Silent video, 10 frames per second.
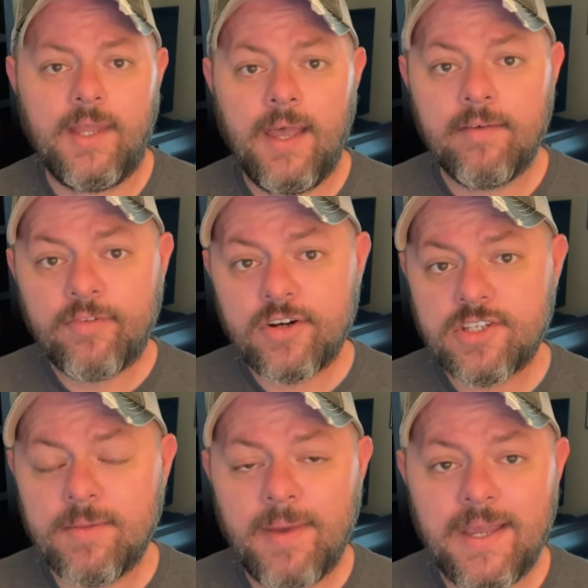At first,
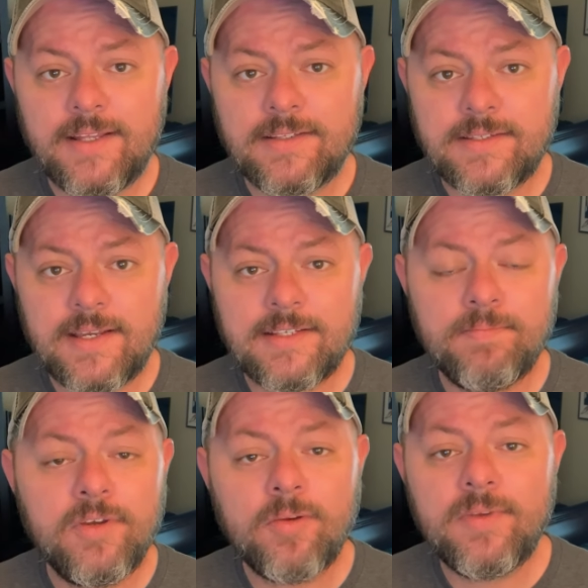the man says
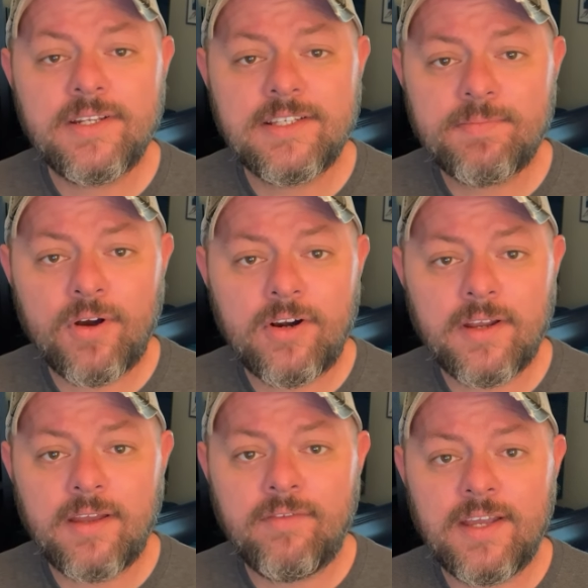Millman is part
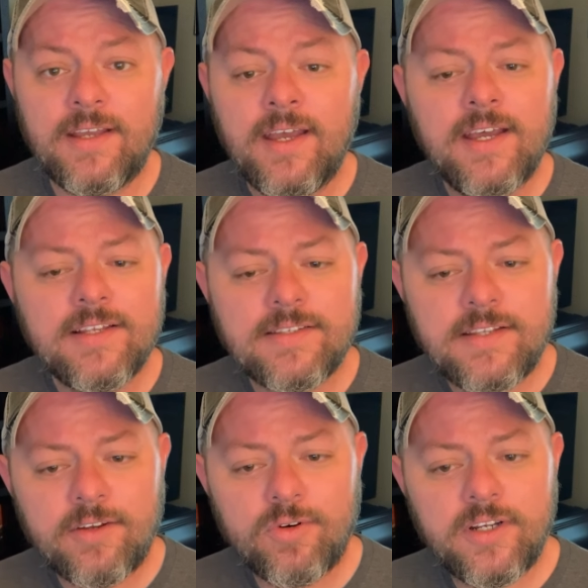of a
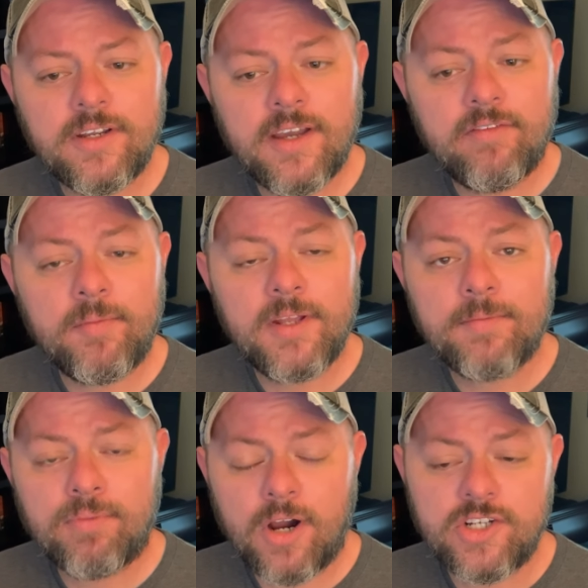secret government
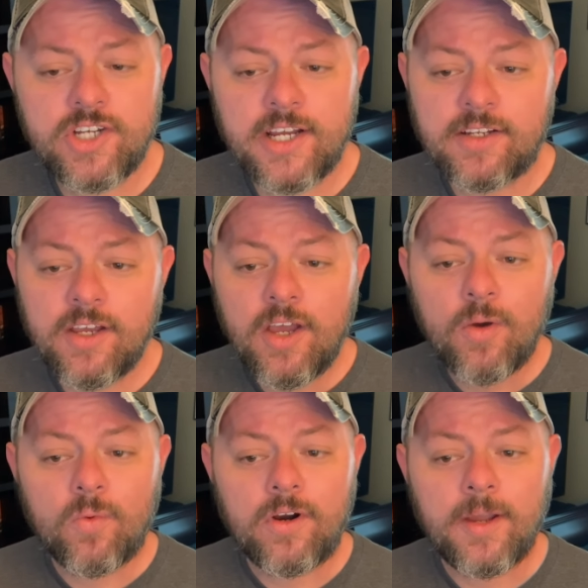project
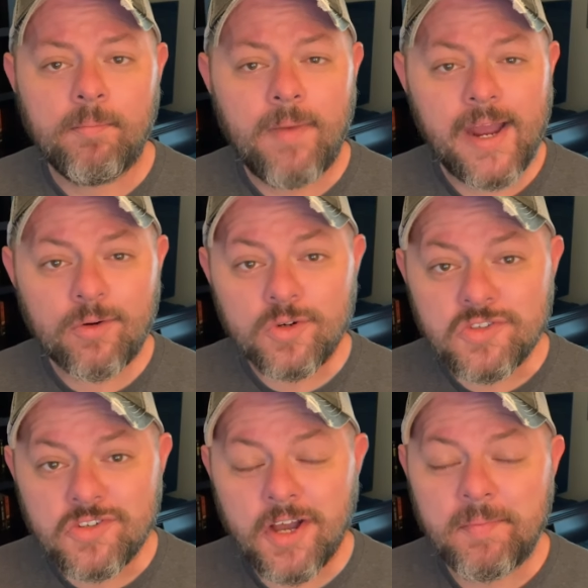where a
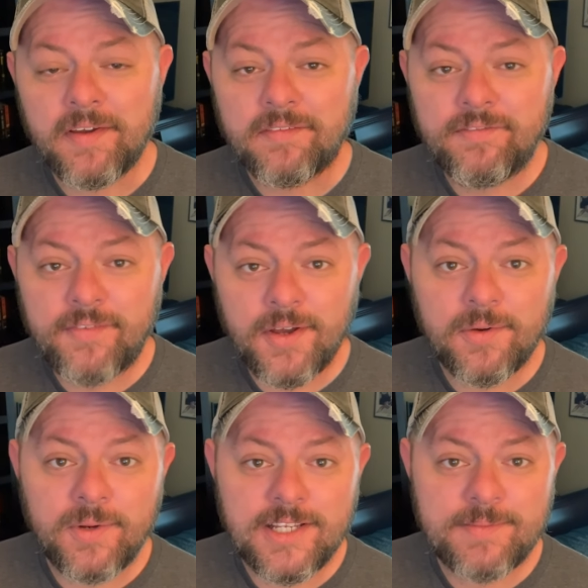microscopic
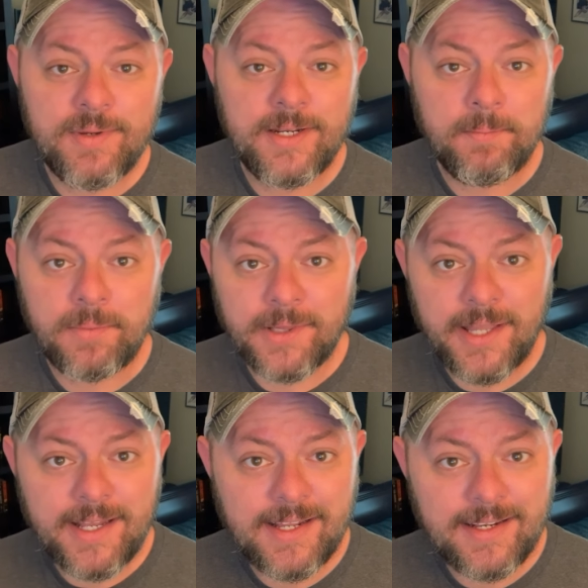phone has been
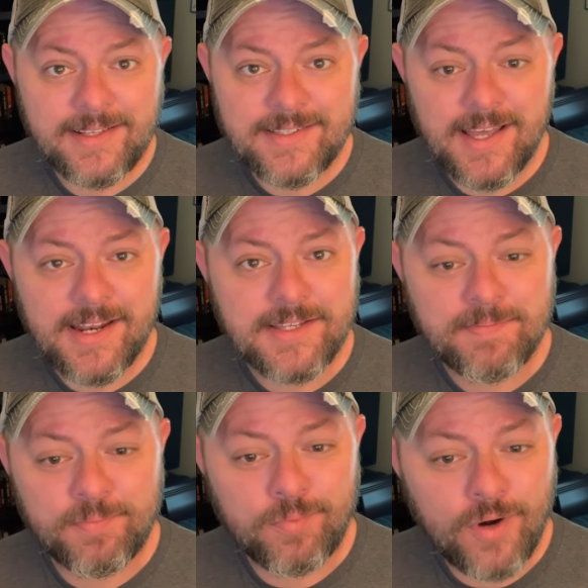implanted inside his
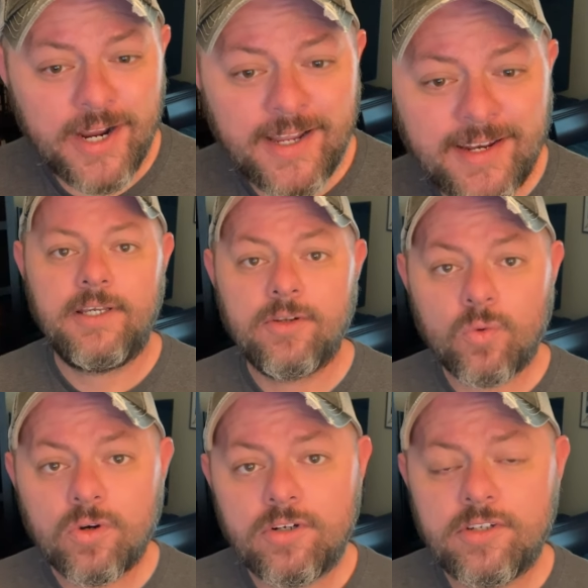brain in
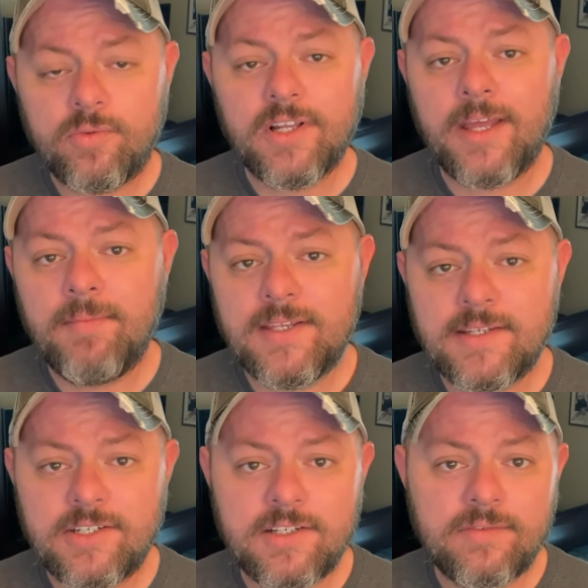order to relay
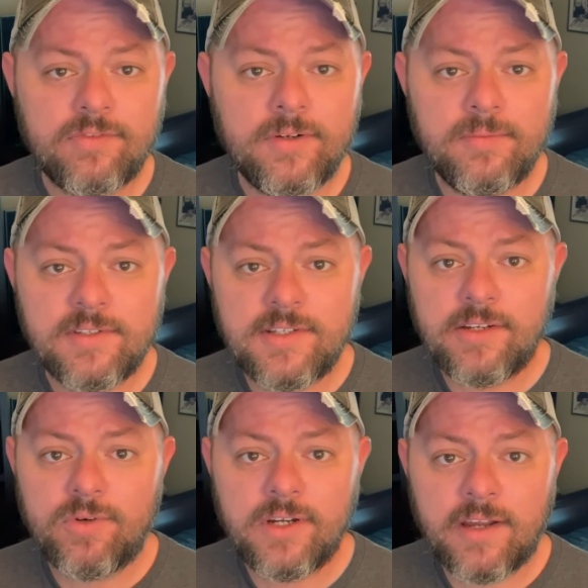messages from
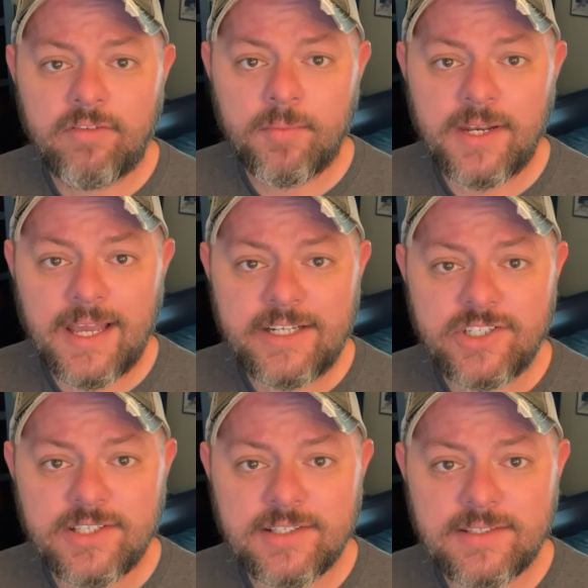secret government
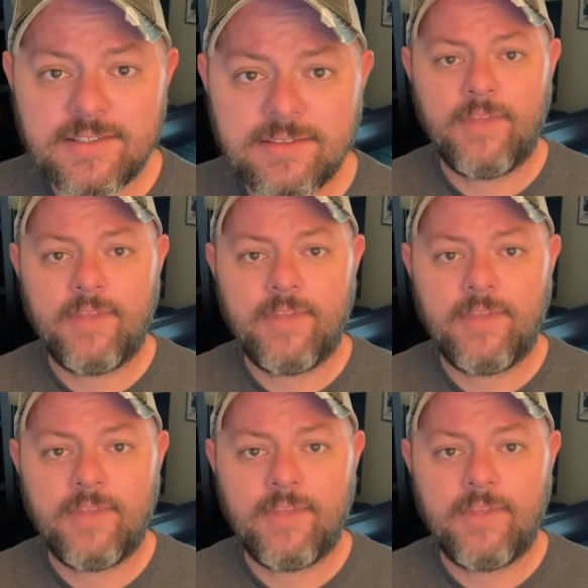agents.